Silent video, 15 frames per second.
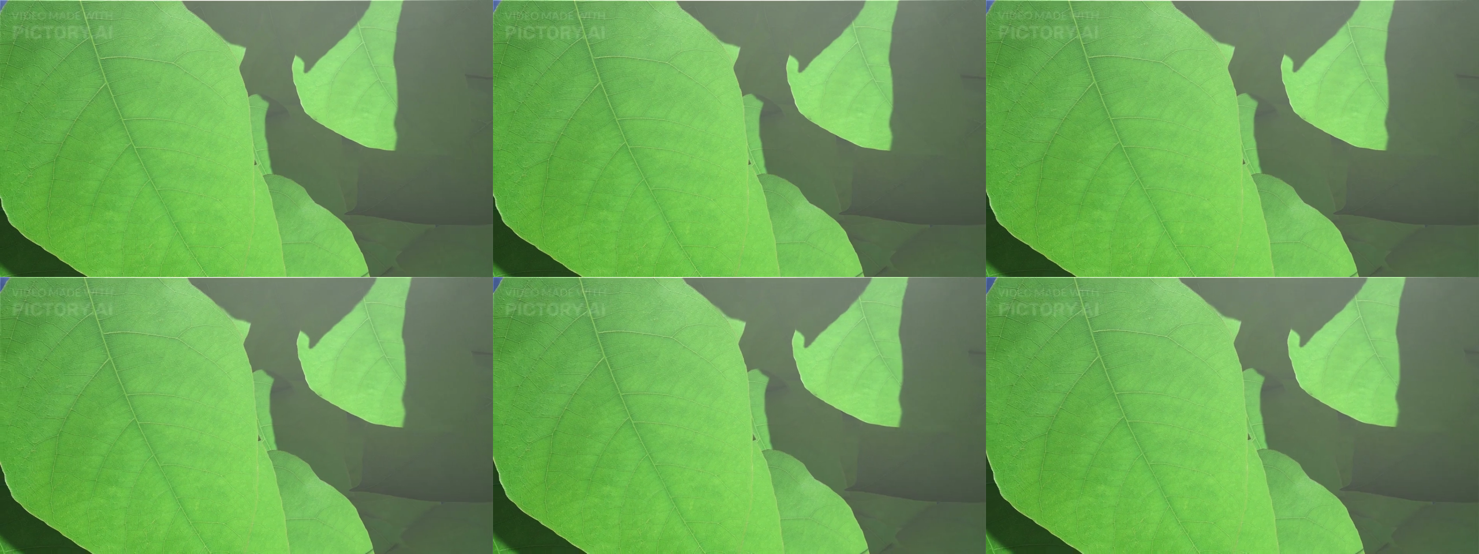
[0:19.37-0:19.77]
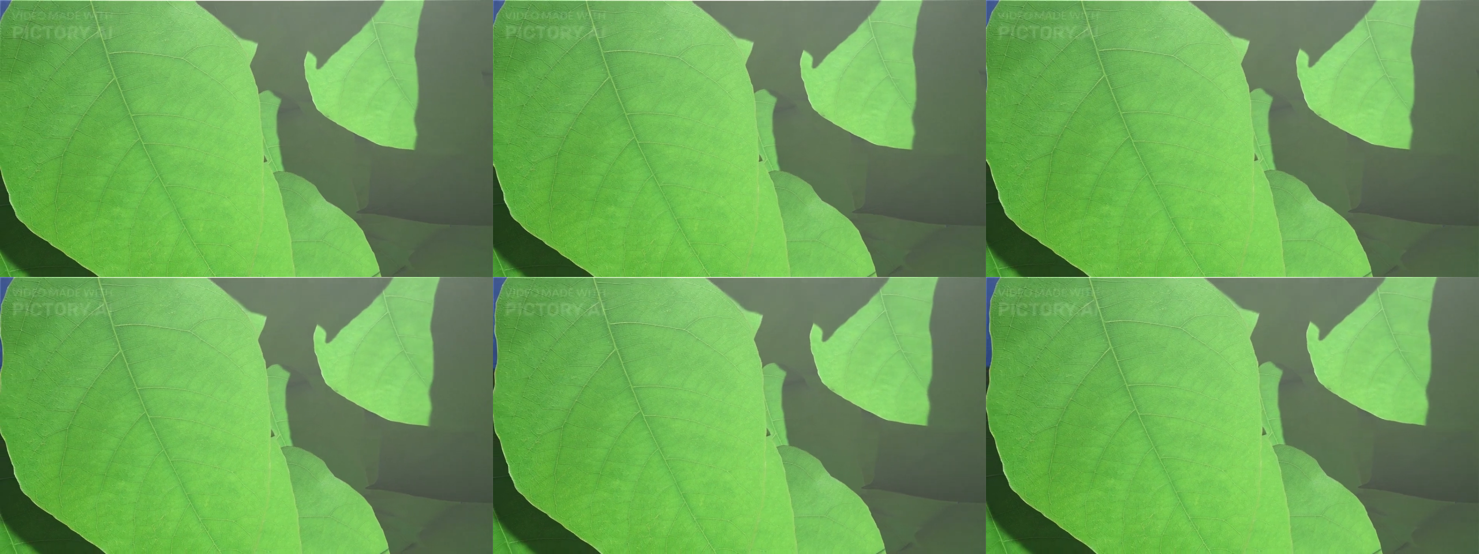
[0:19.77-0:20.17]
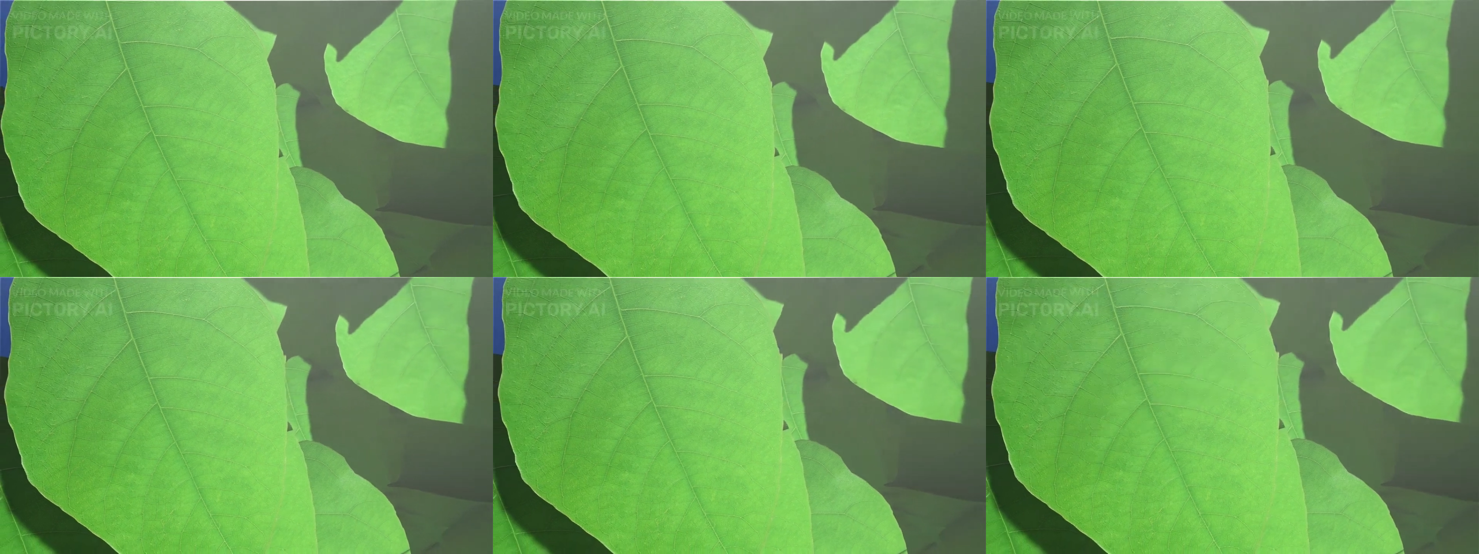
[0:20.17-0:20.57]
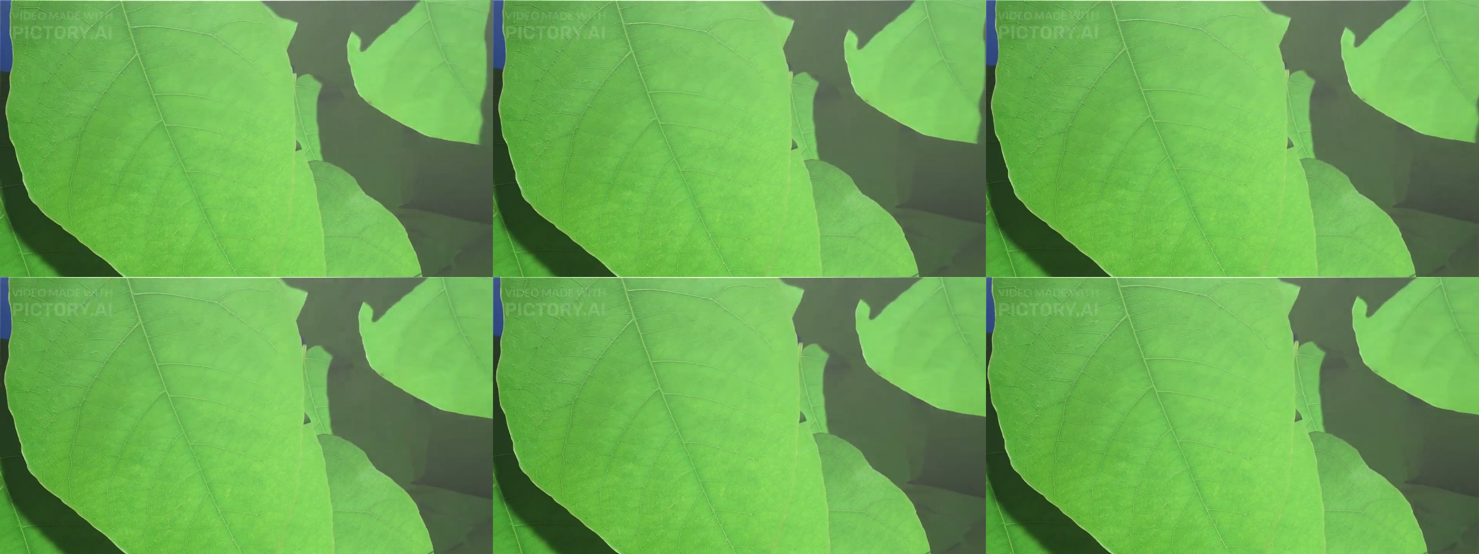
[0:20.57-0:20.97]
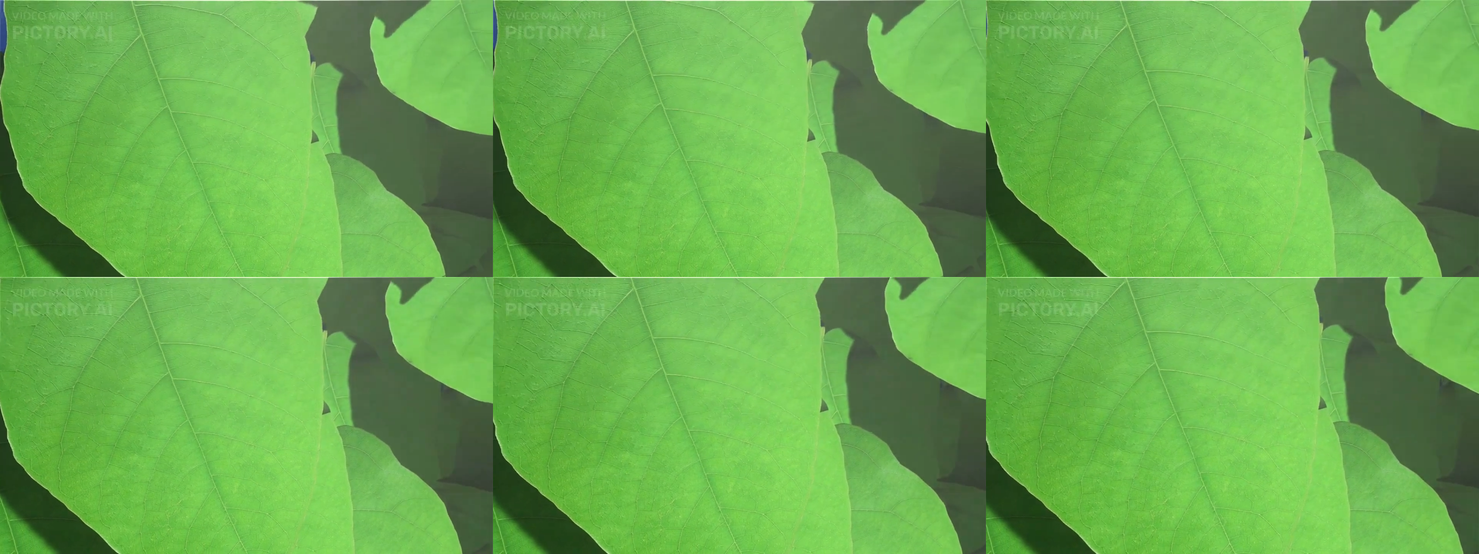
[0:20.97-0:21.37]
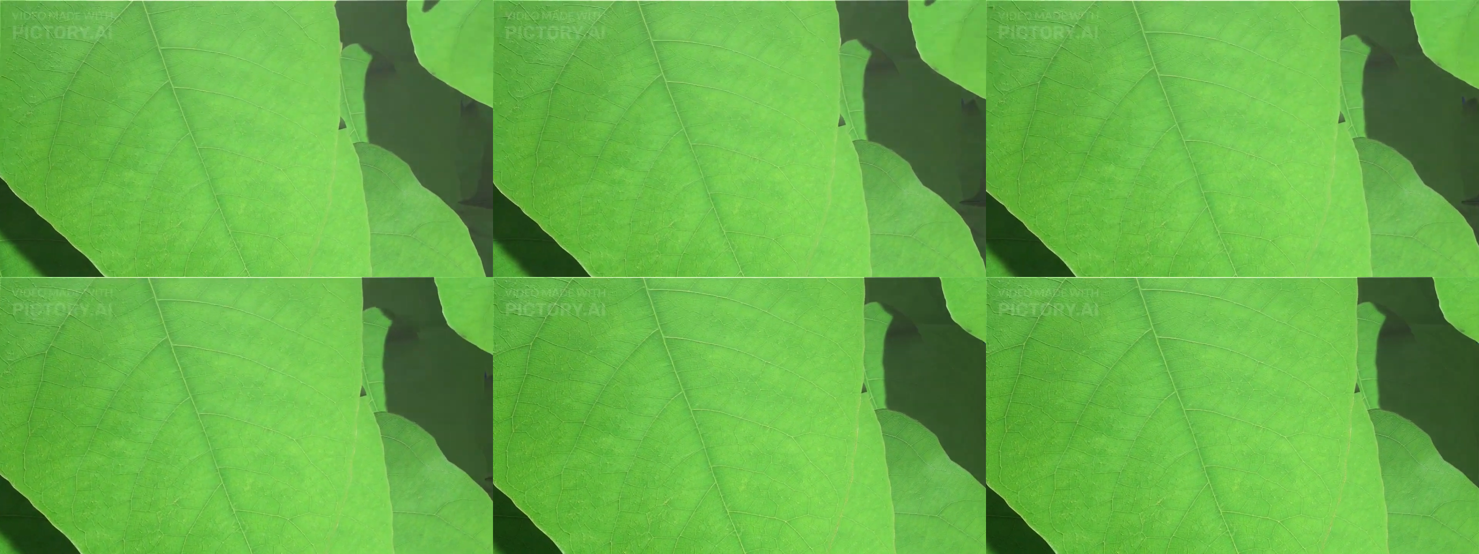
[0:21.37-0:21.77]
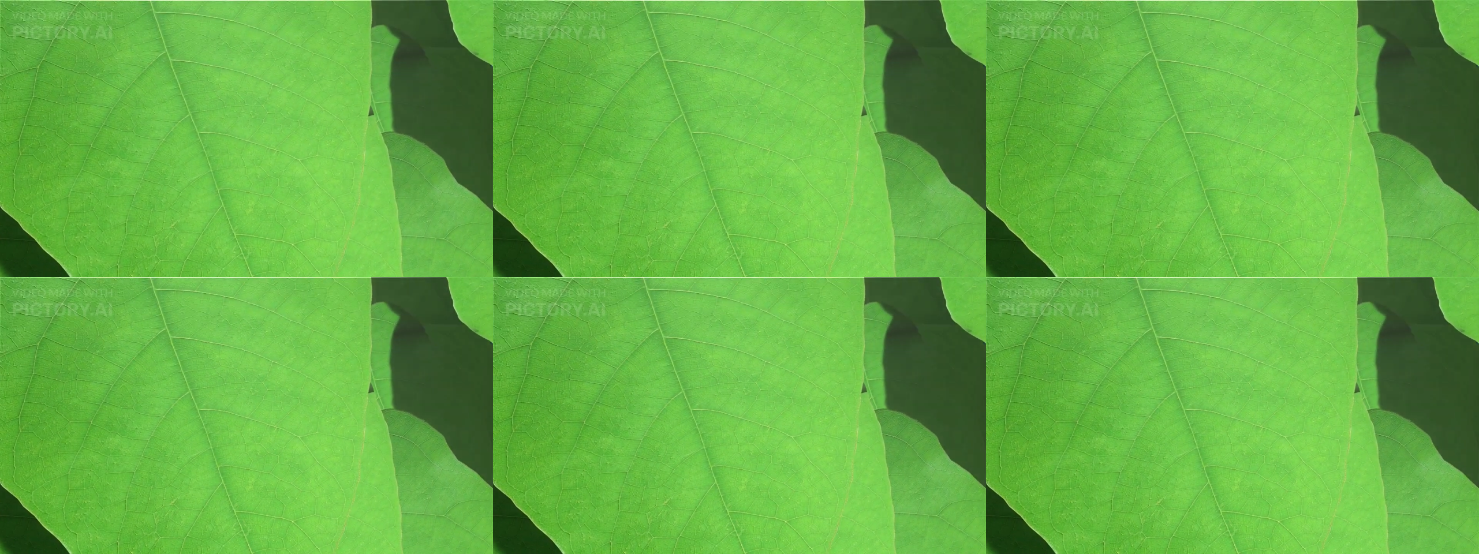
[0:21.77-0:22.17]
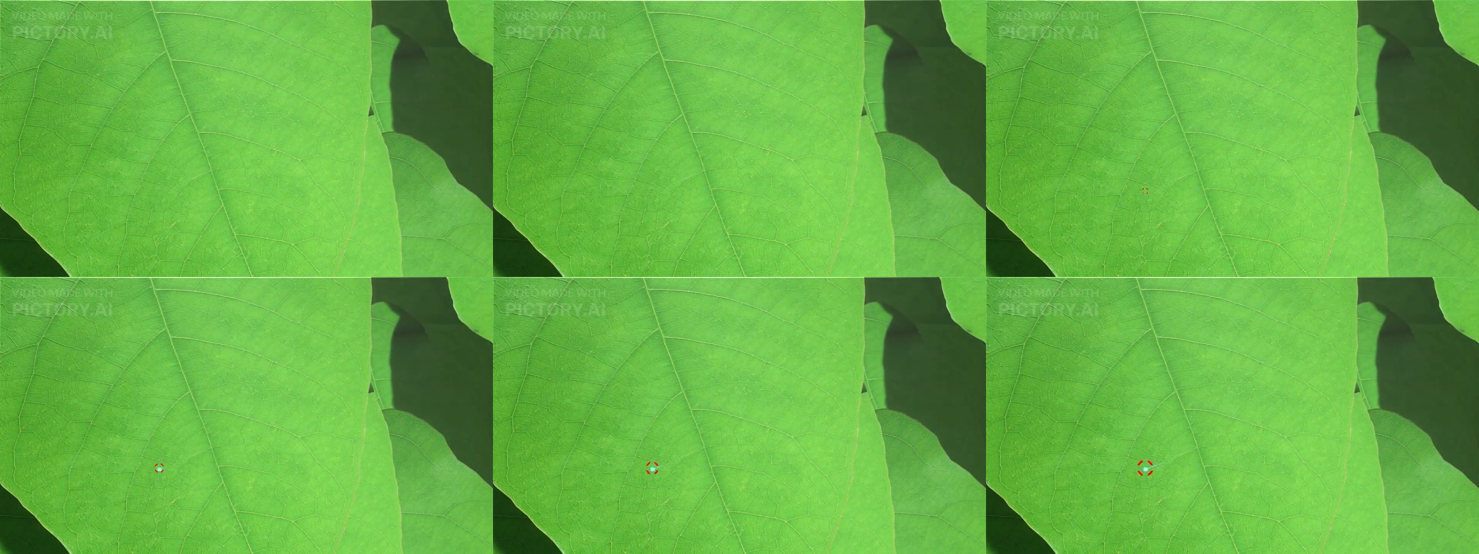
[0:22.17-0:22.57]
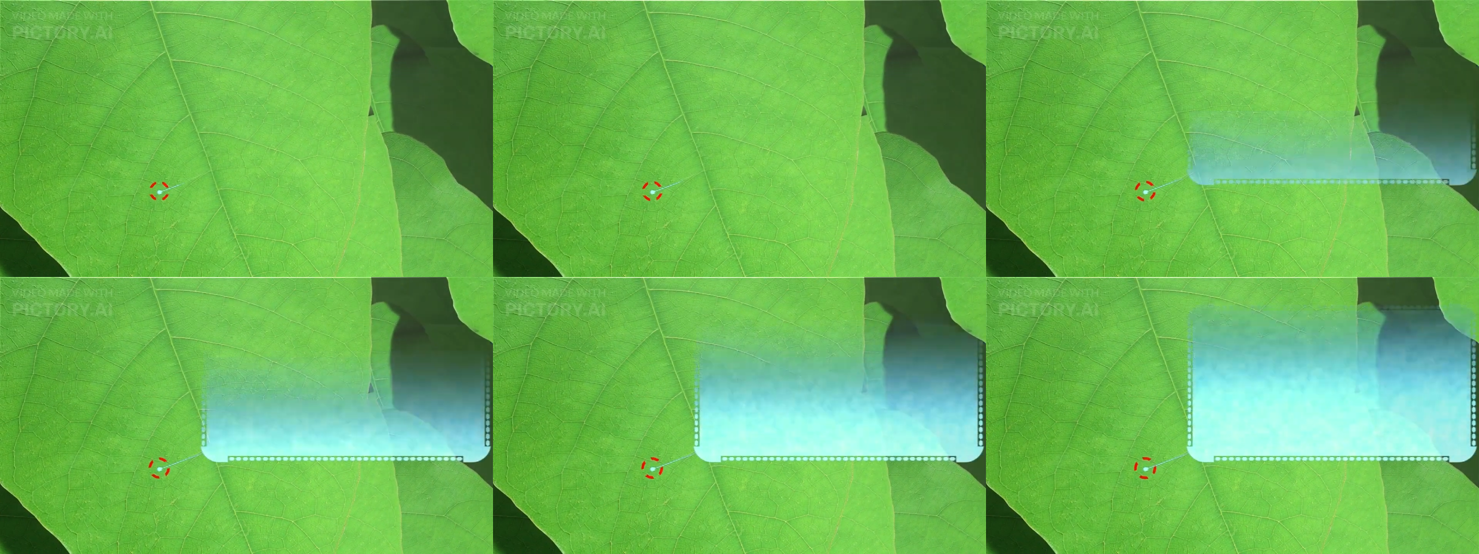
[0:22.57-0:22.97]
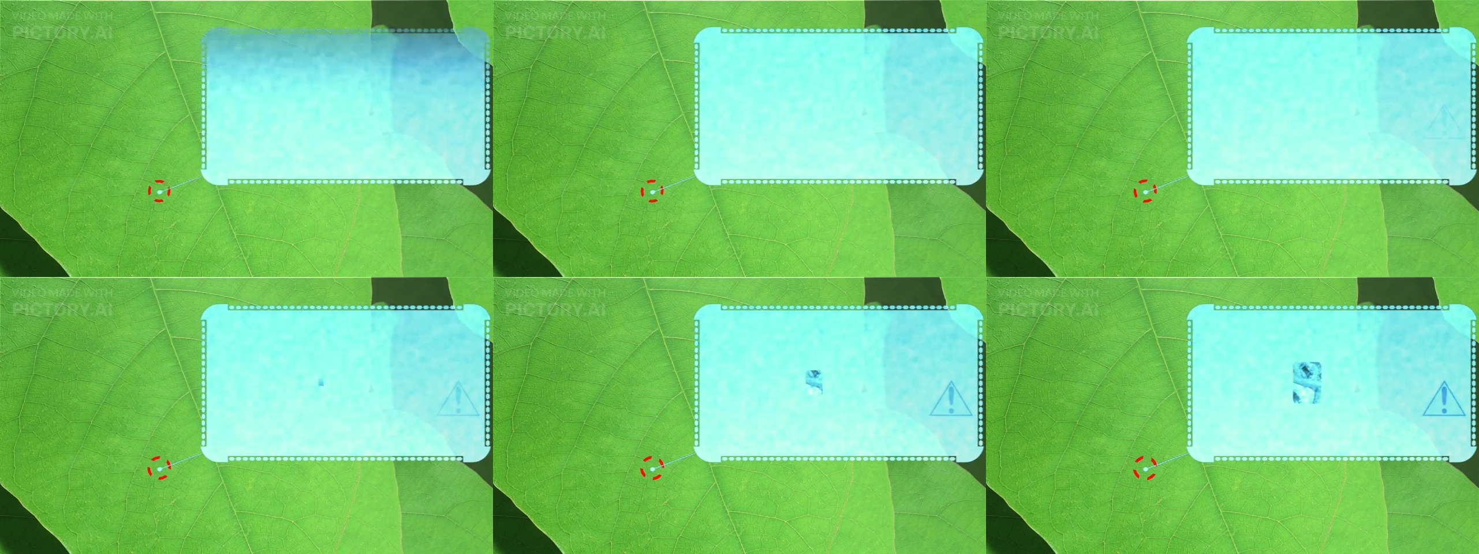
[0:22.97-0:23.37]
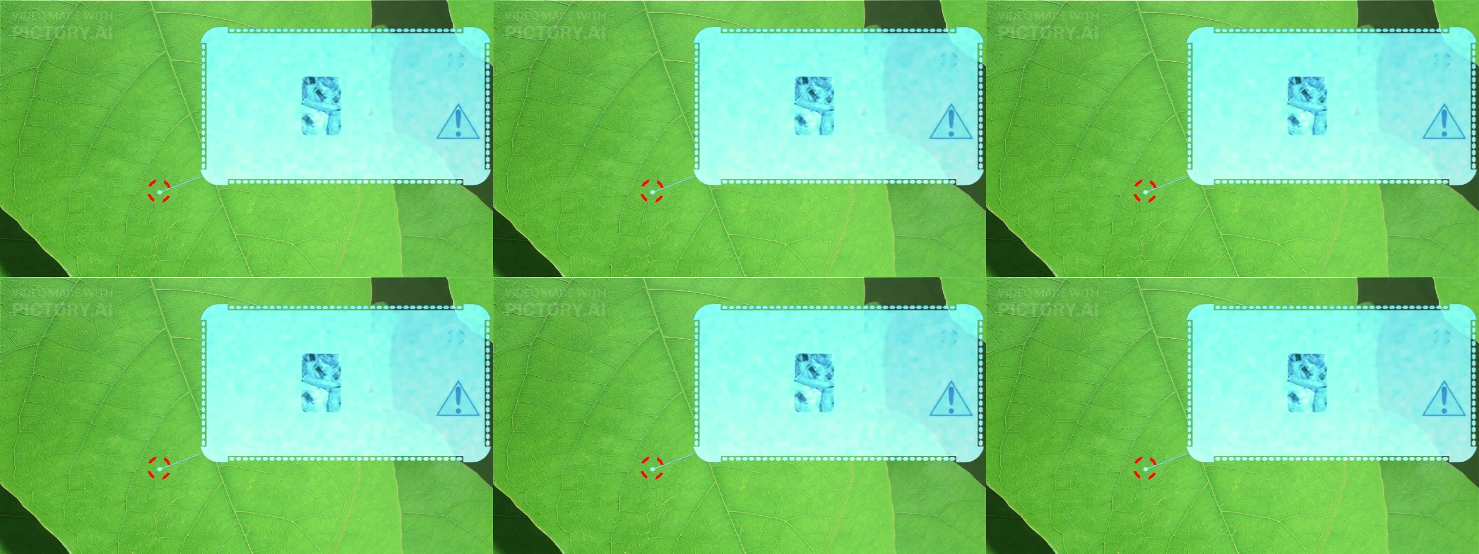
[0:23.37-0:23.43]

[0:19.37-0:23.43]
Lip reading: No face is visible, so there are no lips to read.